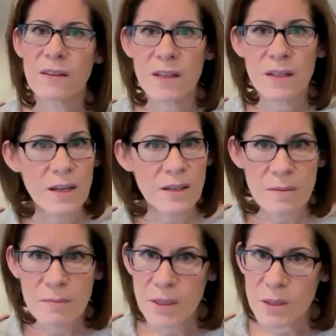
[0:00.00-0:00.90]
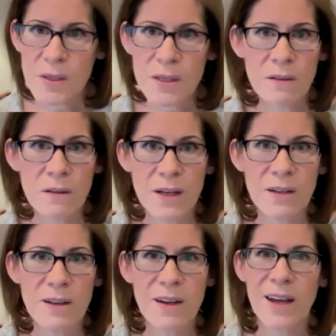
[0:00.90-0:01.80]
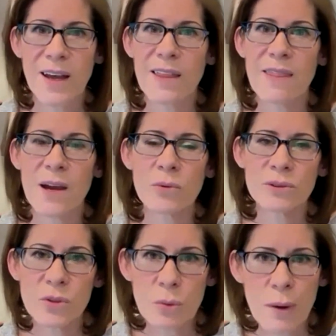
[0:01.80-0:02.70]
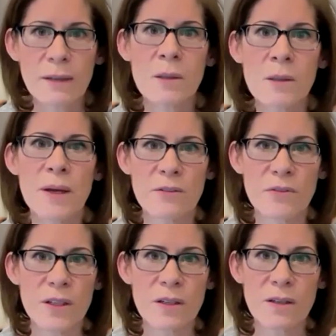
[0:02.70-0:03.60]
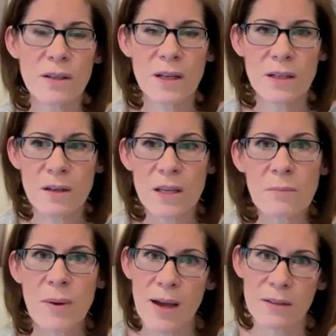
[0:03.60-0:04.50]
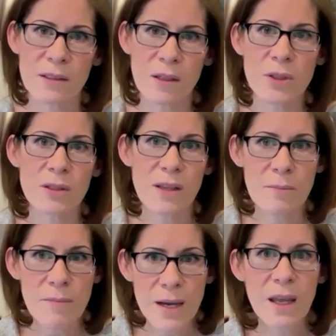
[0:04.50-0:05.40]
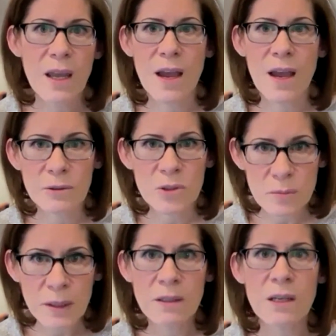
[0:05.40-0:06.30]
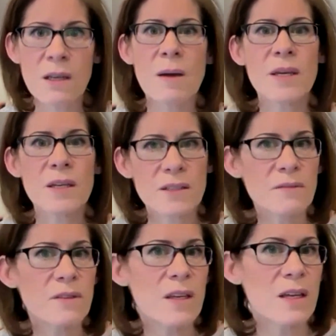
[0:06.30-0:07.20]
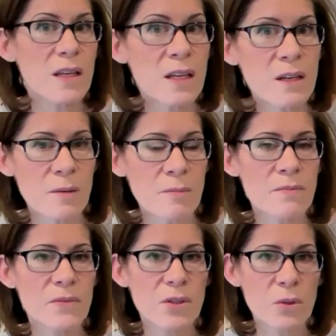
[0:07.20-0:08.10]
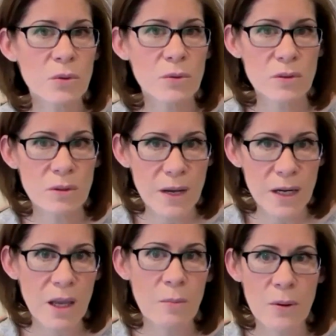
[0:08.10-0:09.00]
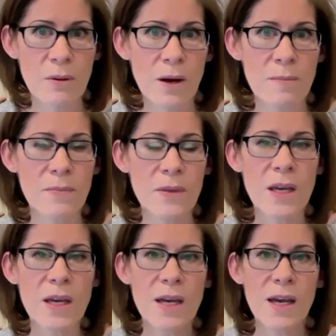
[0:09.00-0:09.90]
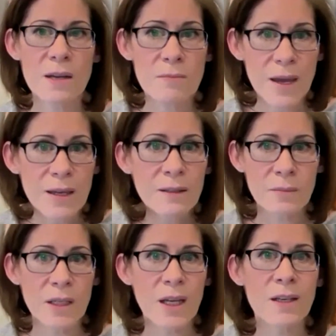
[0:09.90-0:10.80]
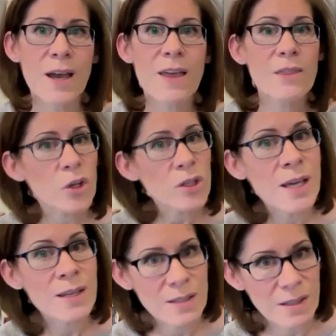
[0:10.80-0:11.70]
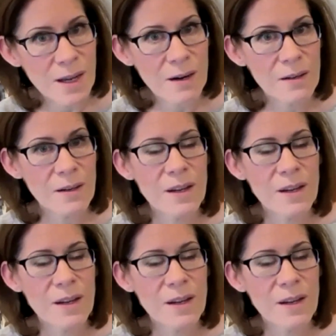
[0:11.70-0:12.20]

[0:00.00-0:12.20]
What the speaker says: again, it must be declared, and that will directly benefit and impact someone's Medicaid eligibility because of the income to the Medicaid program. And it may eliminate their attendant care.